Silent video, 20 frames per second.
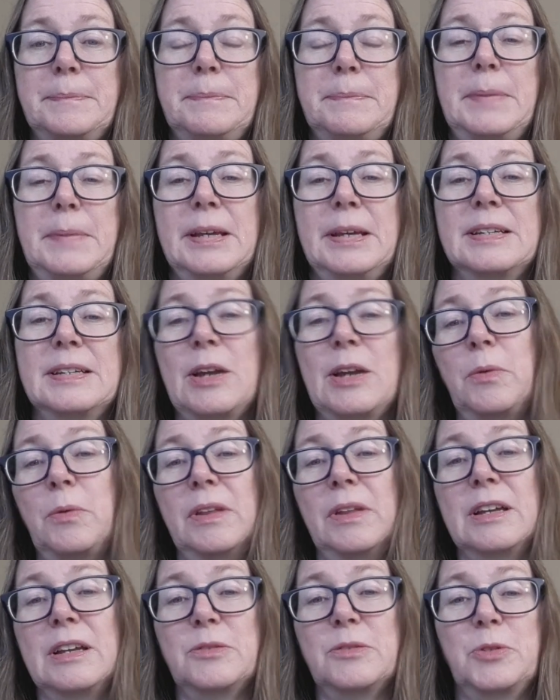because I
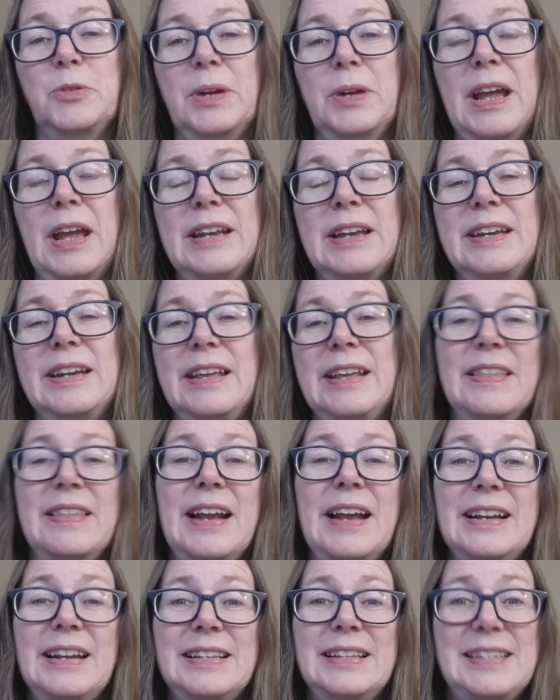realized during editing that
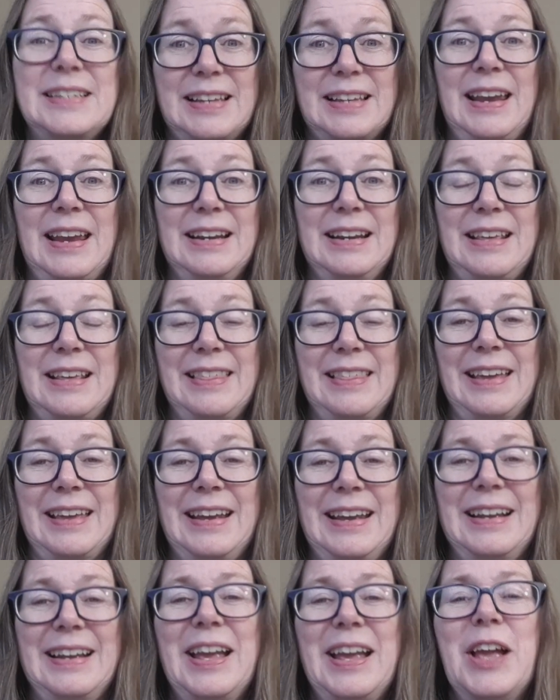I didn't say
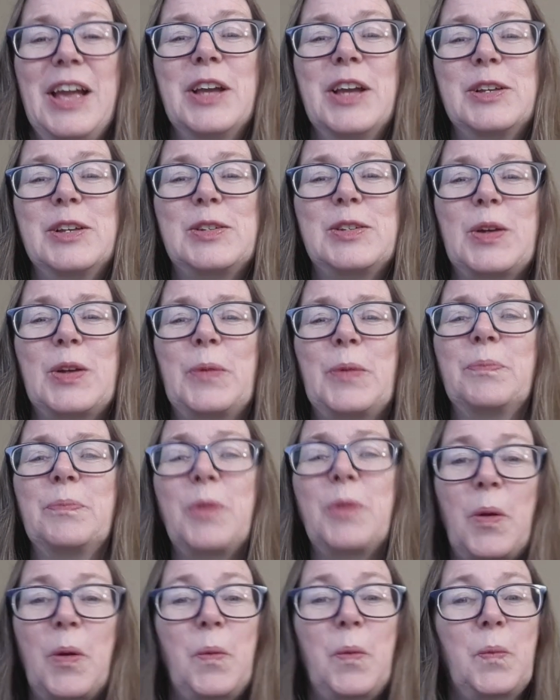anything. So
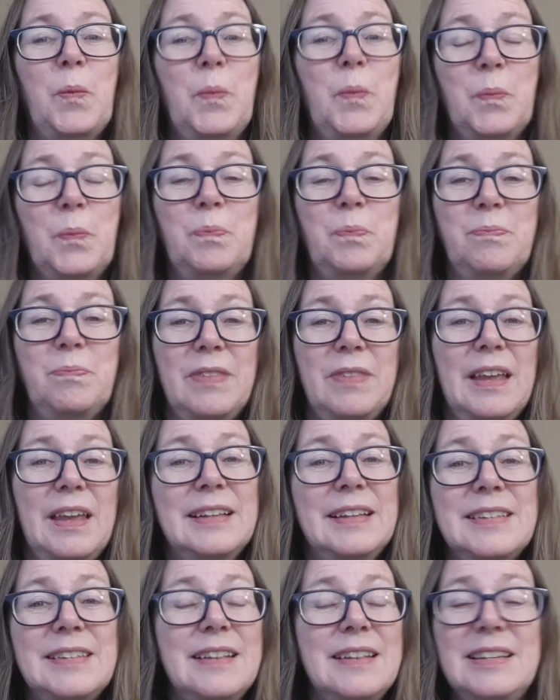
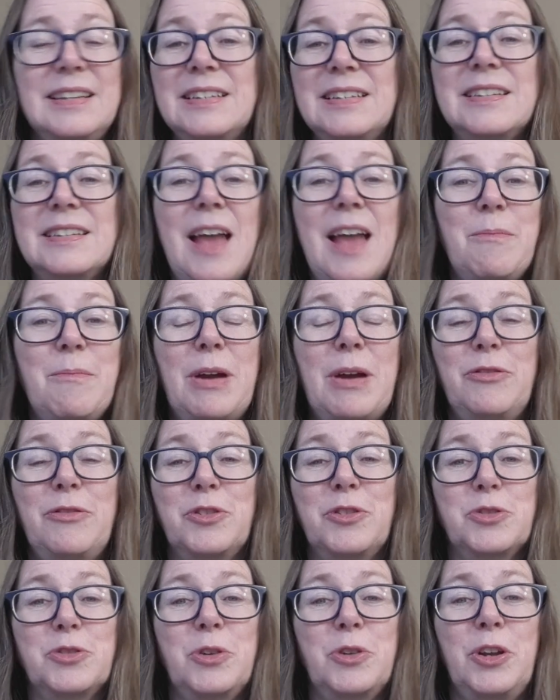this is not my
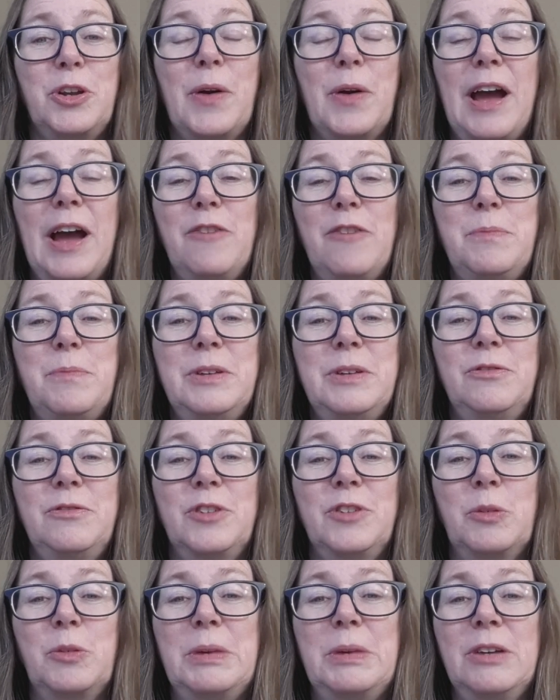first rodeo. I've been
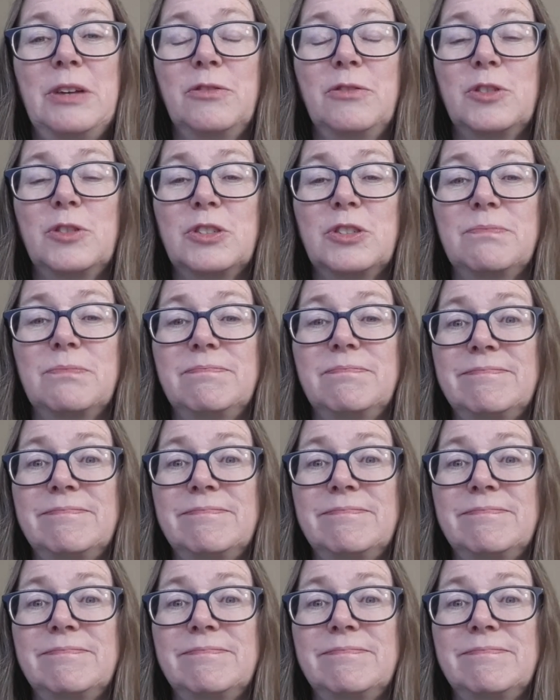filming for